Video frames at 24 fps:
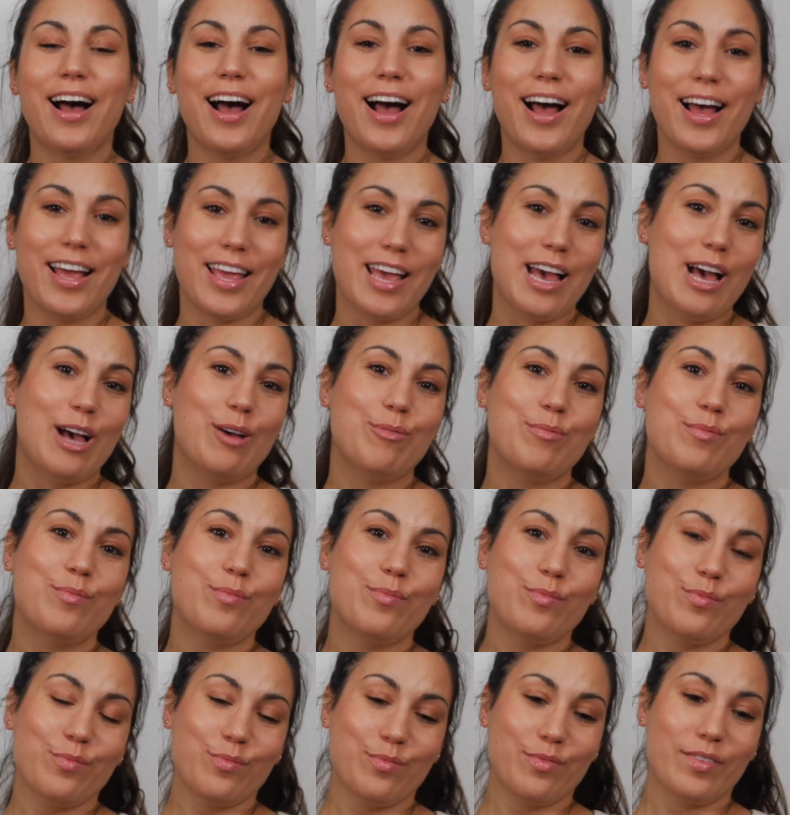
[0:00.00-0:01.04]
I am
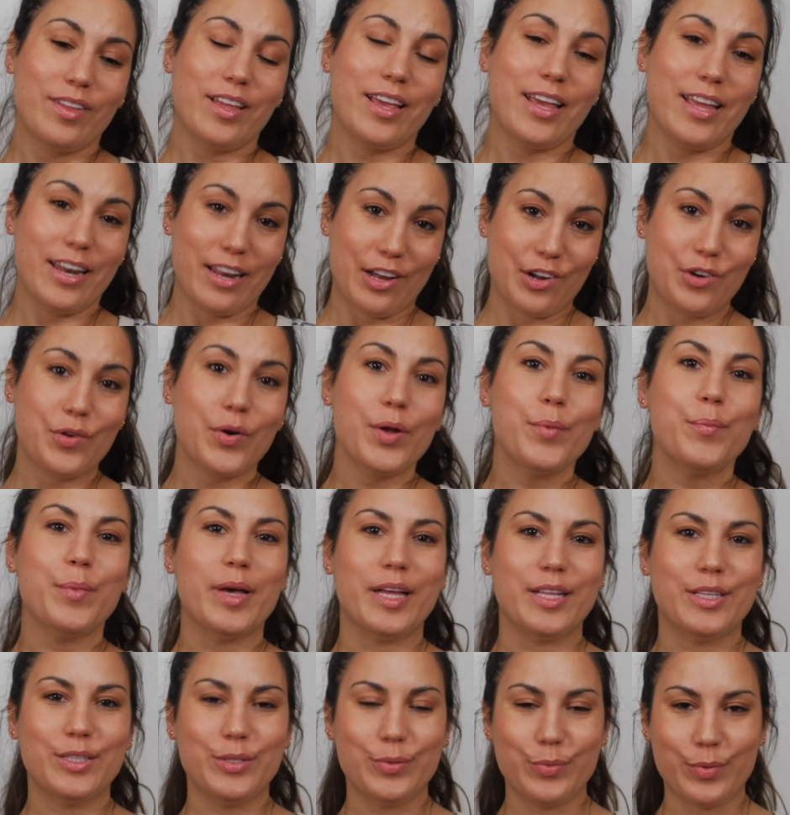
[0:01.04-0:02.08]
in
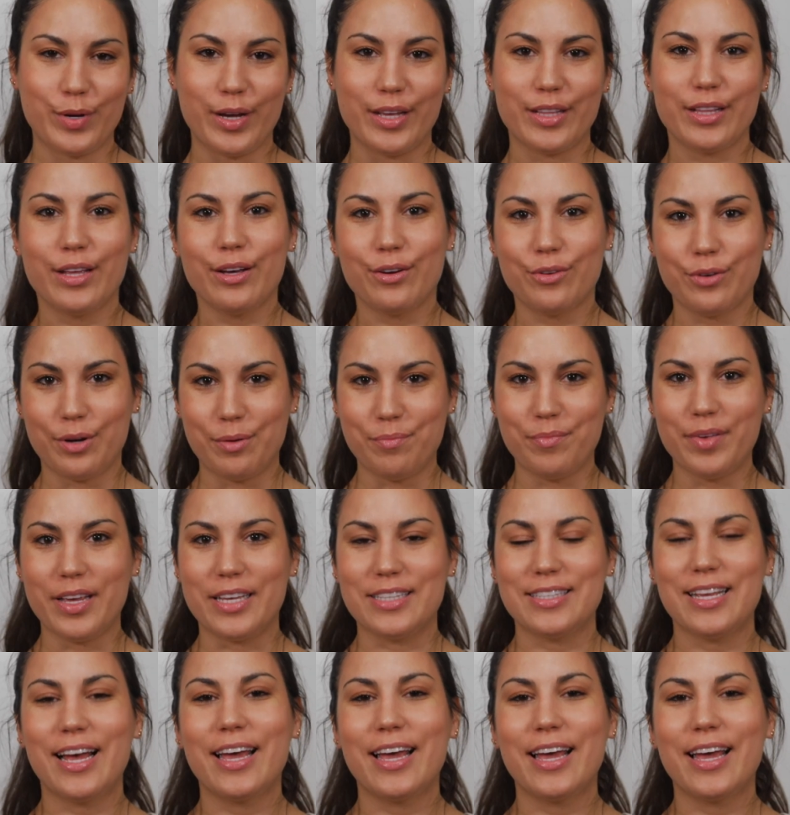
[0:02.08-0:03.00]
agreement with Greenpeace.